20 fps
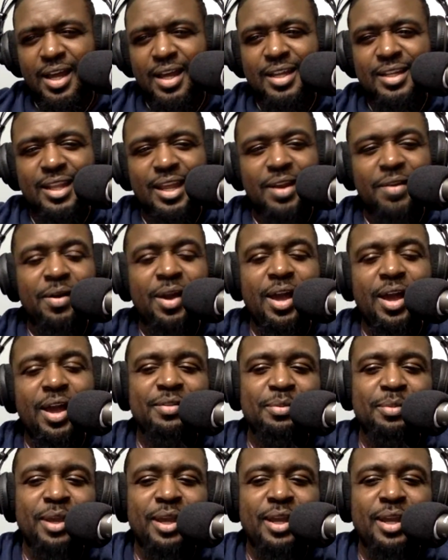They don't have
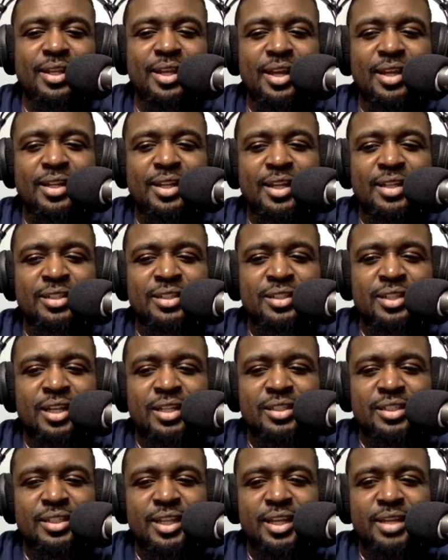number 88.
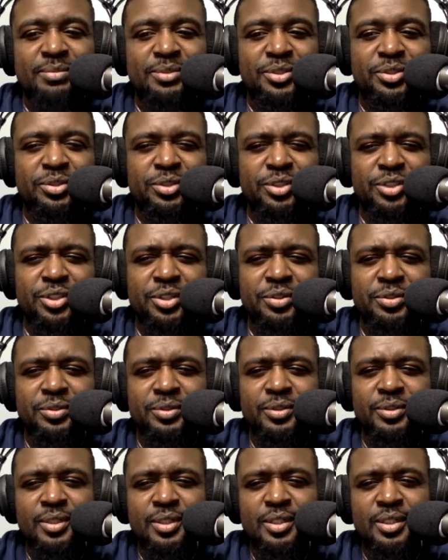That's damn sure true.
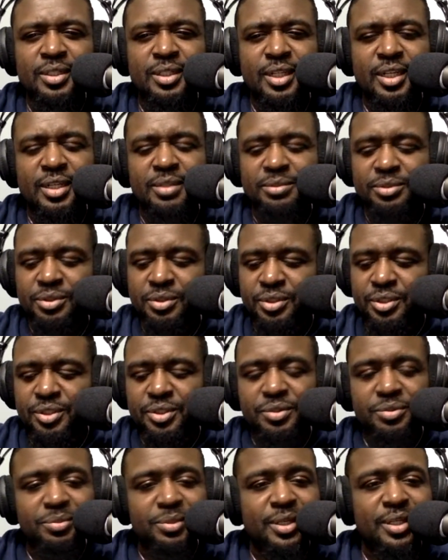Damn sure
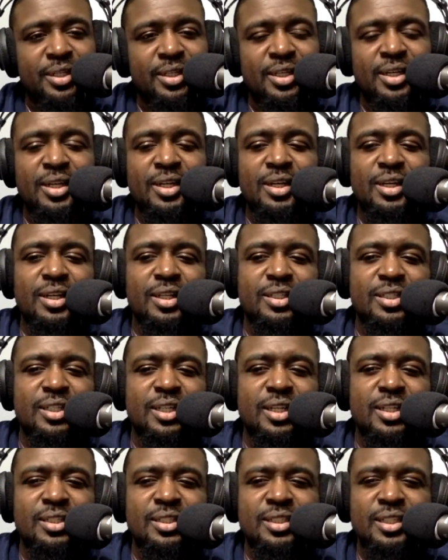true, man.
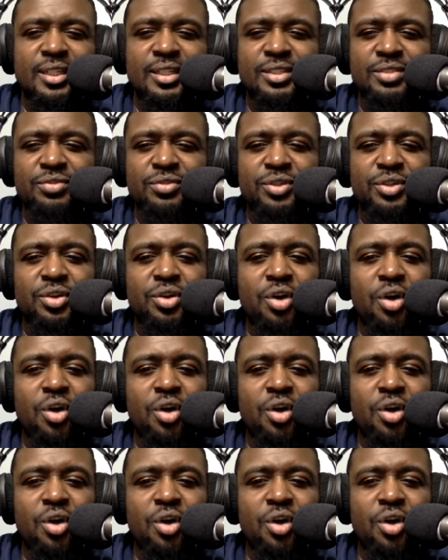It's real